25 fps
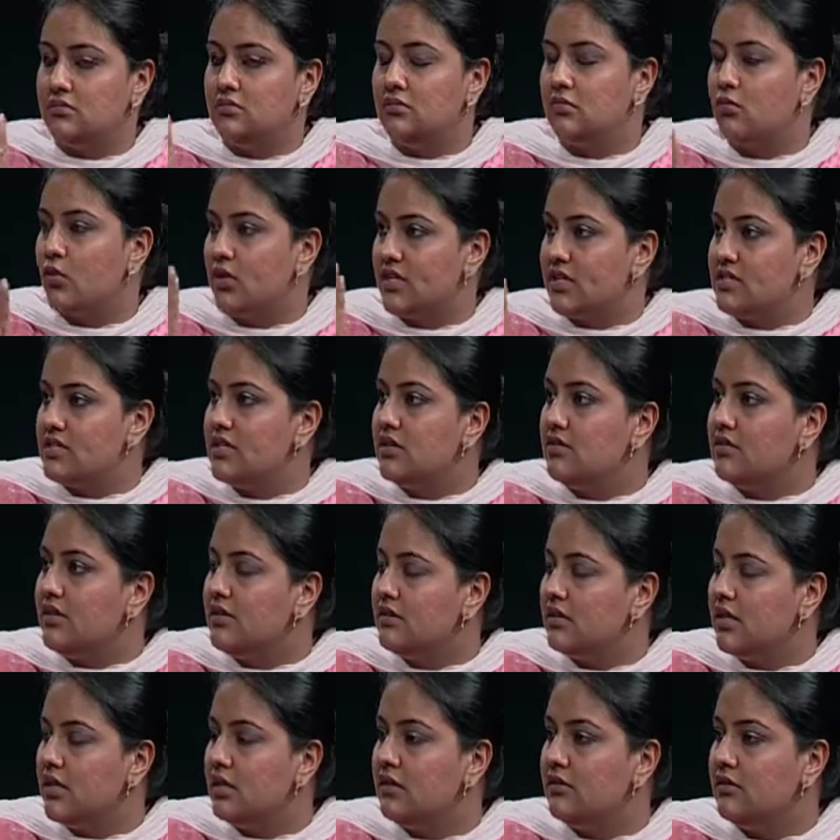what is the
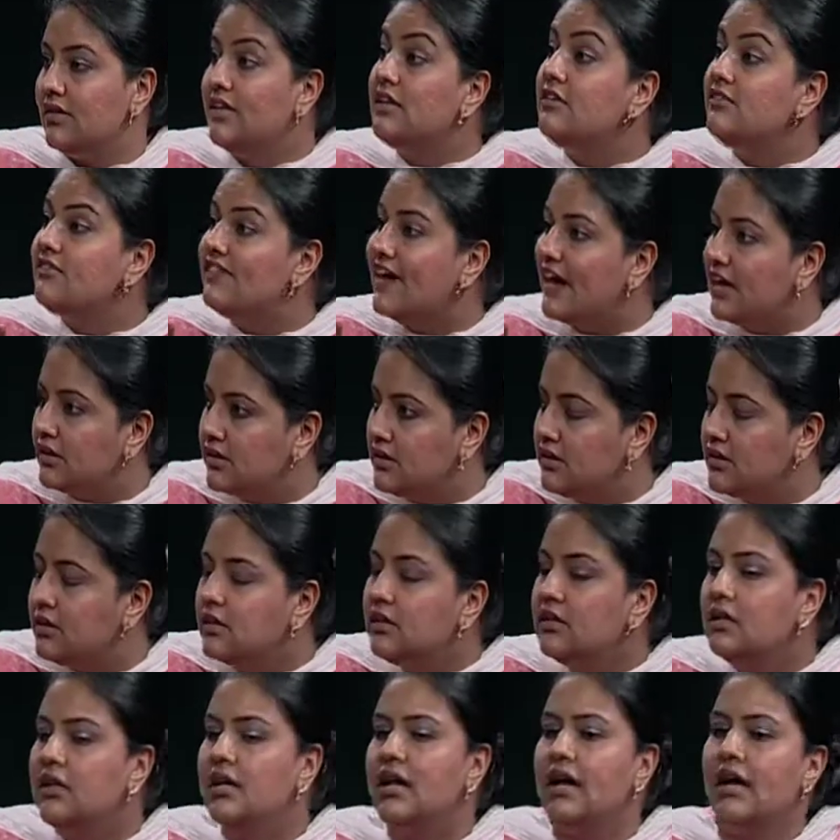real factor,
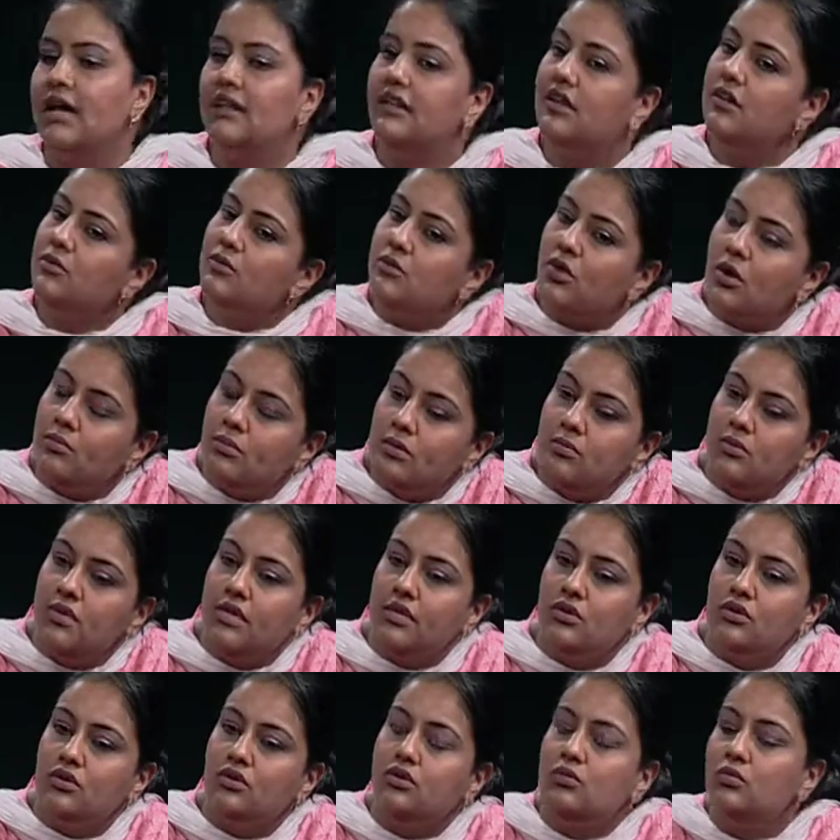and then probably
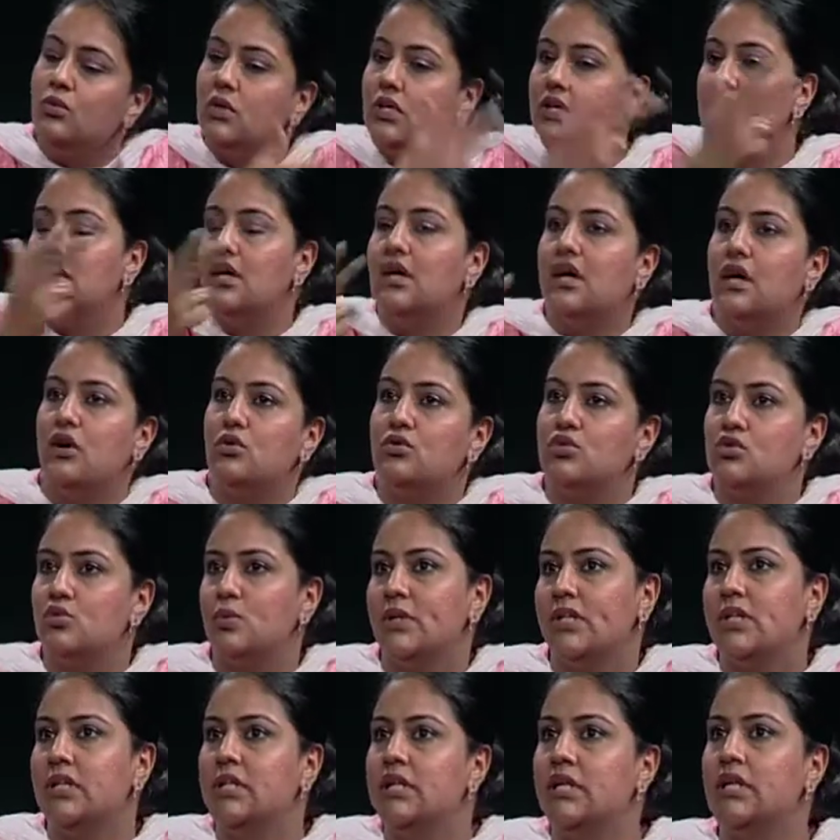working out
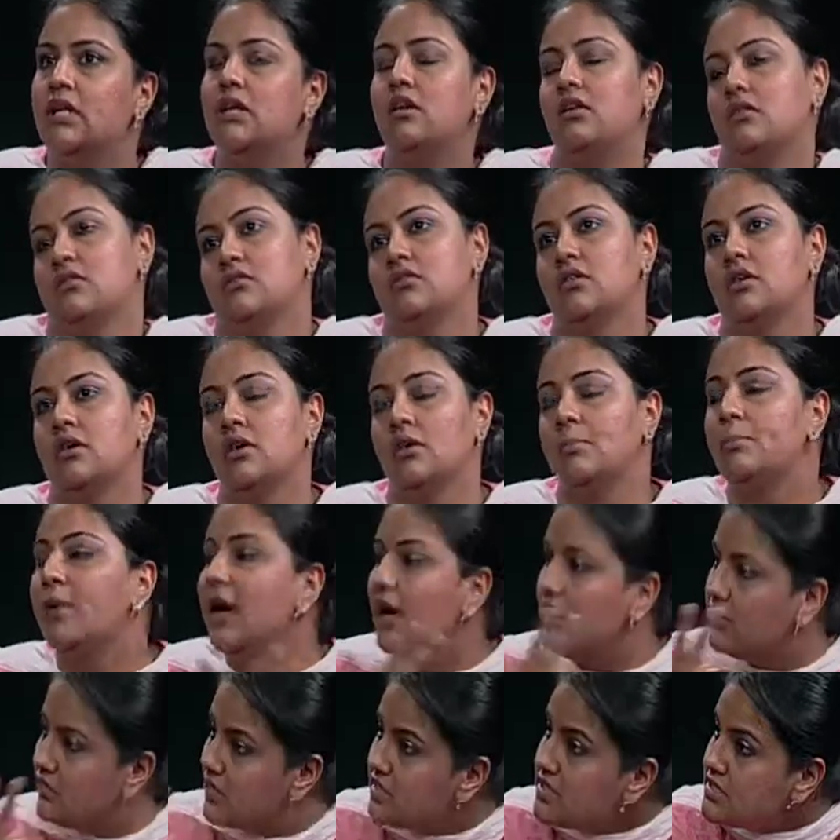with the
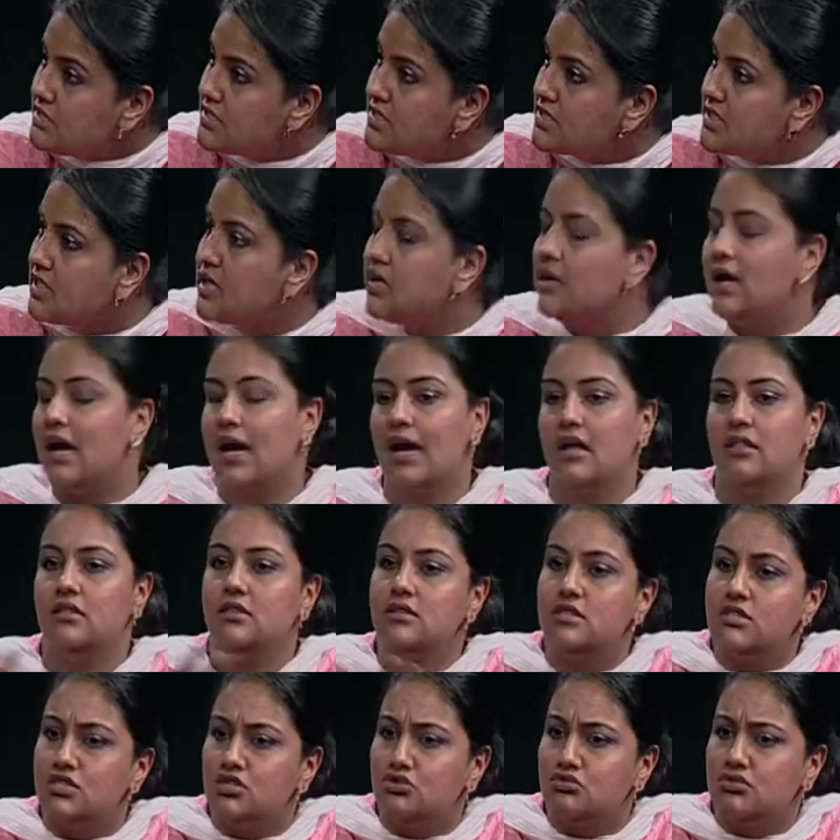parents and the
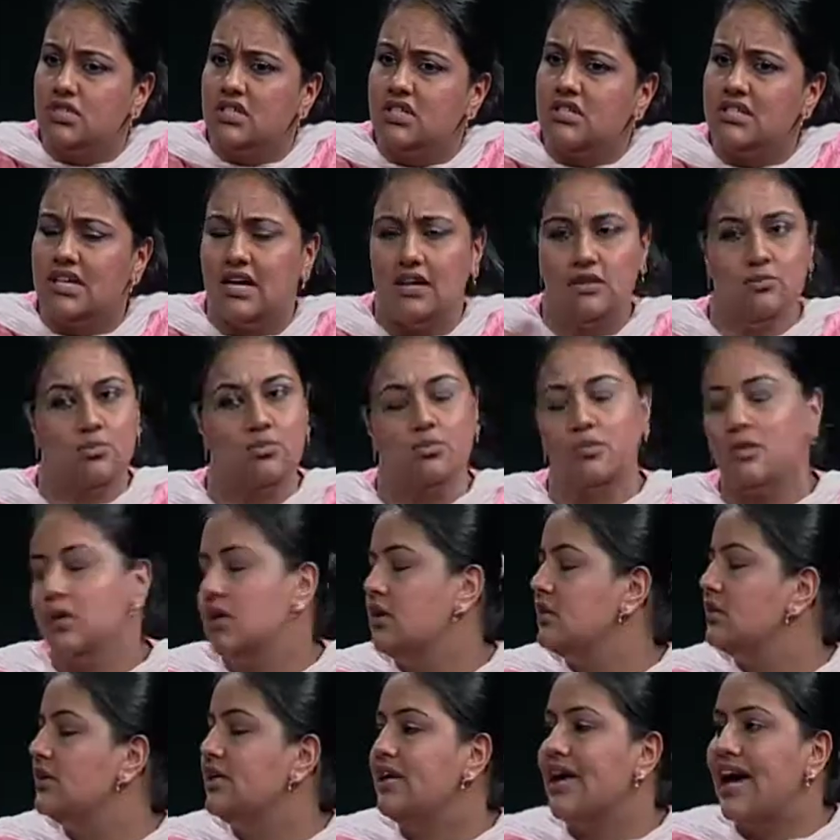student and
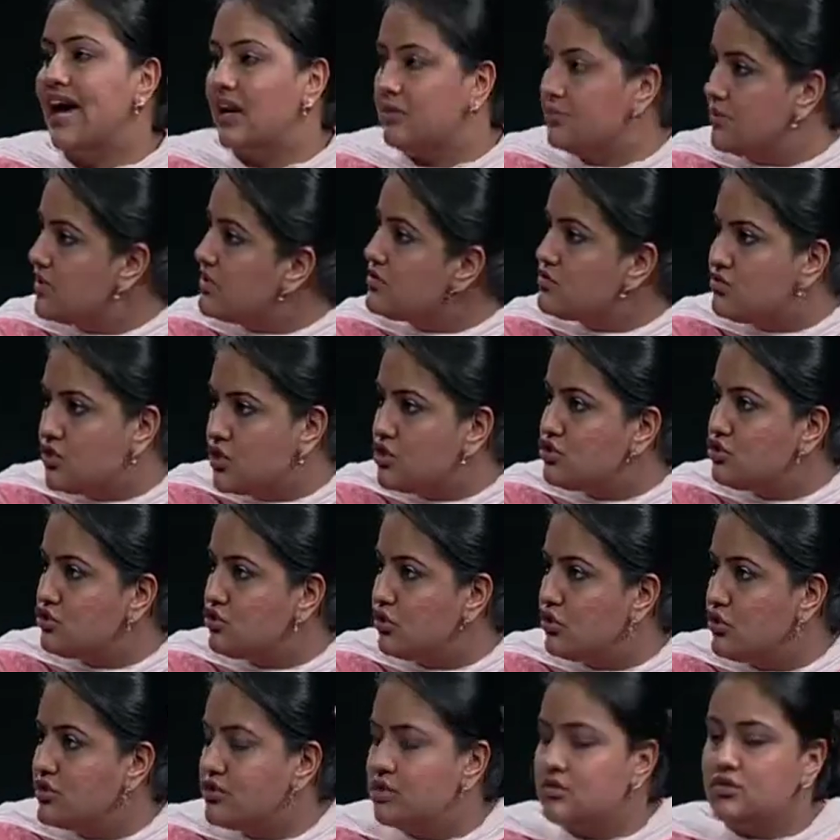the administration
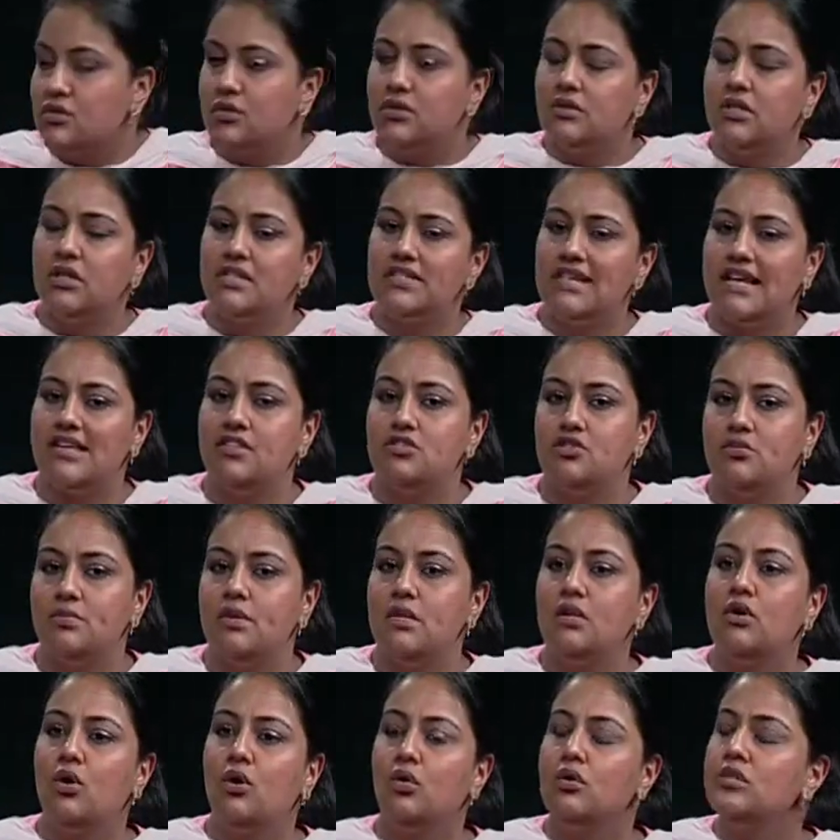also. So this has to be
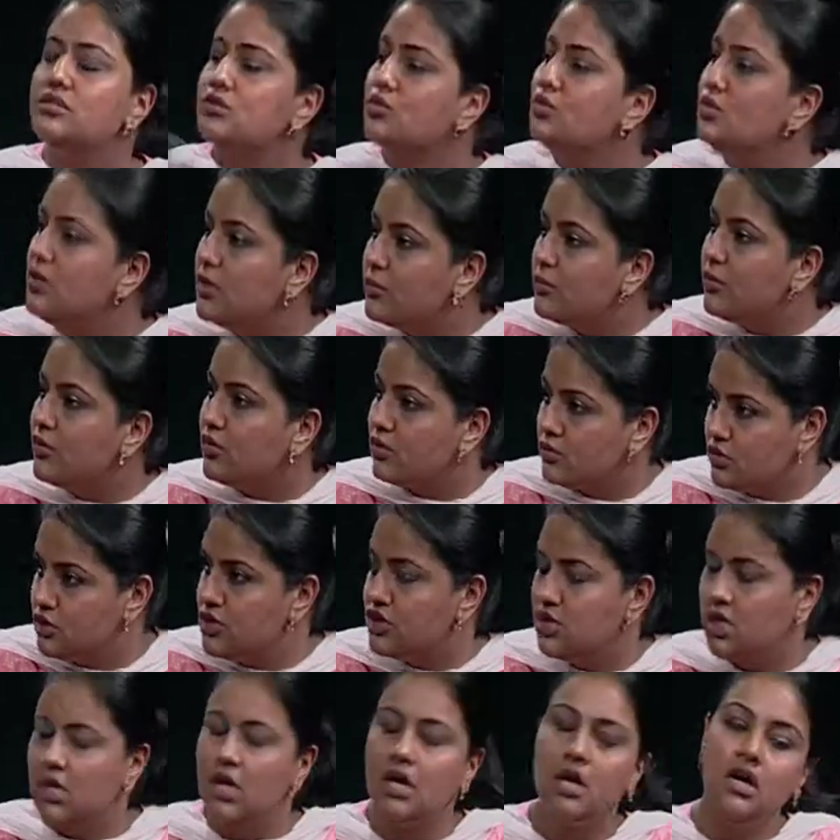a whole school
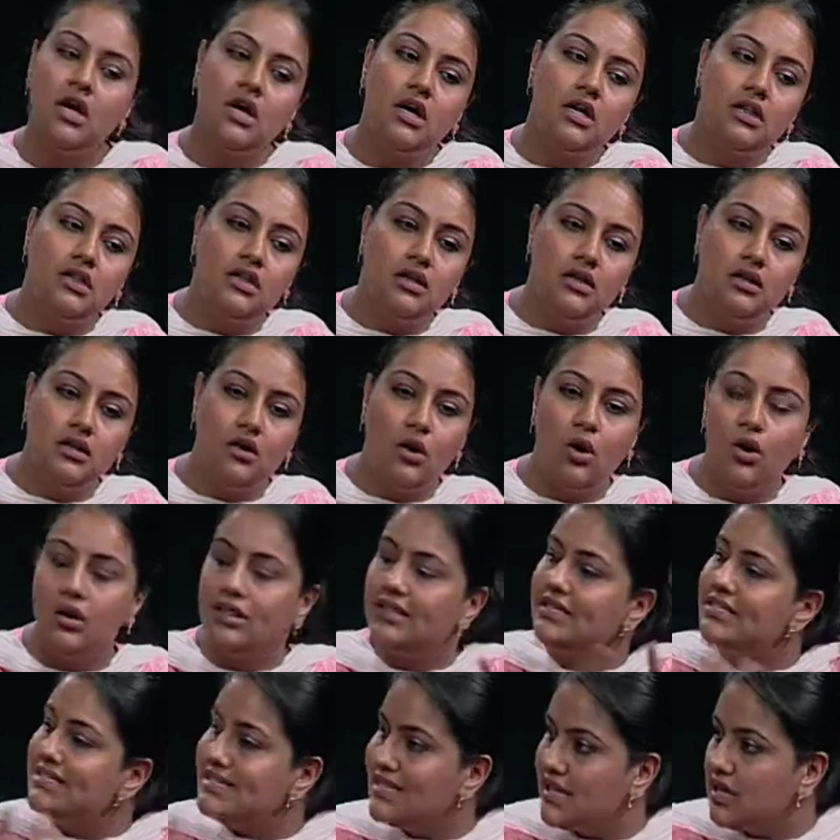approach. All the
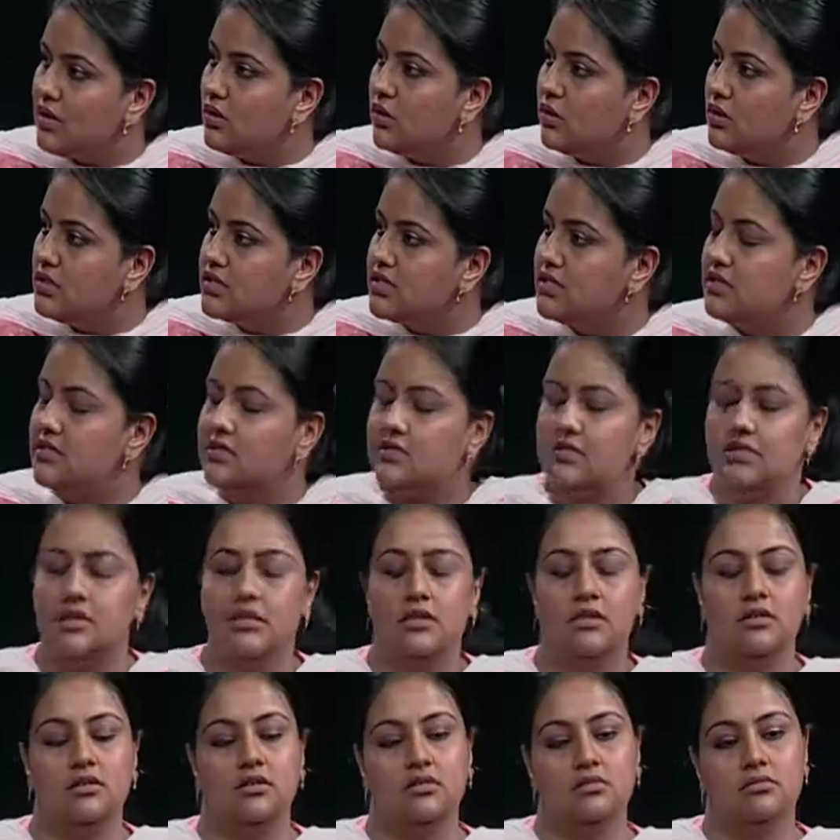stakeholders,
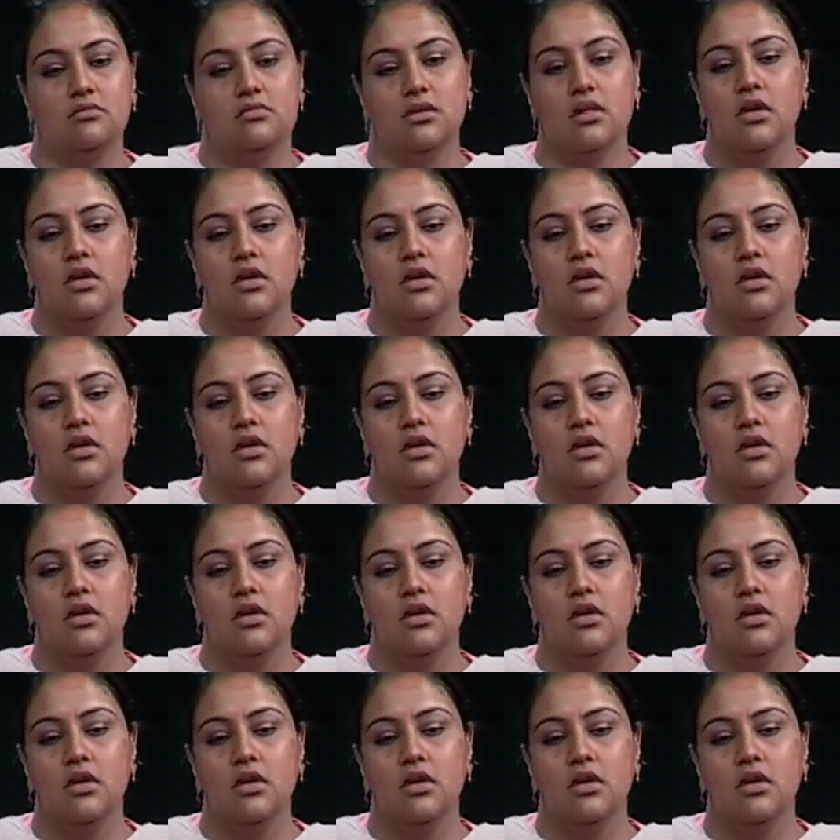the